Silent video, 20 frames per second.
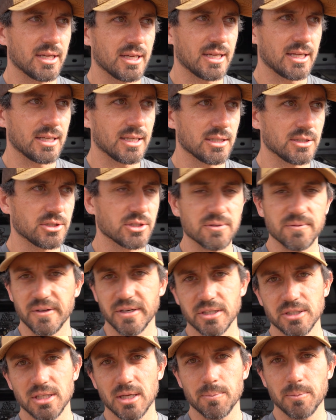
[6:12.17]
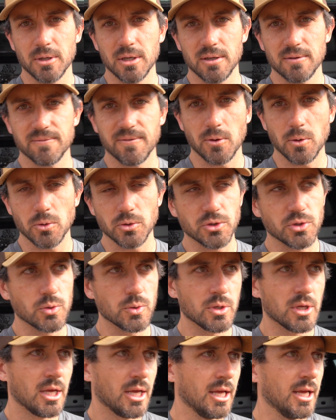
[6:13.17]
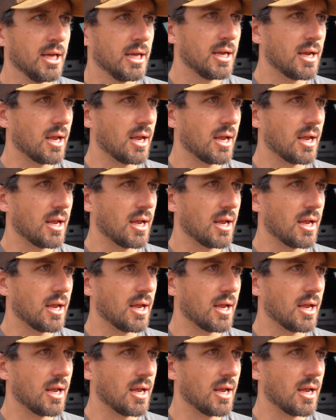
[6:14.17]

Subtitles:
still hadn't really had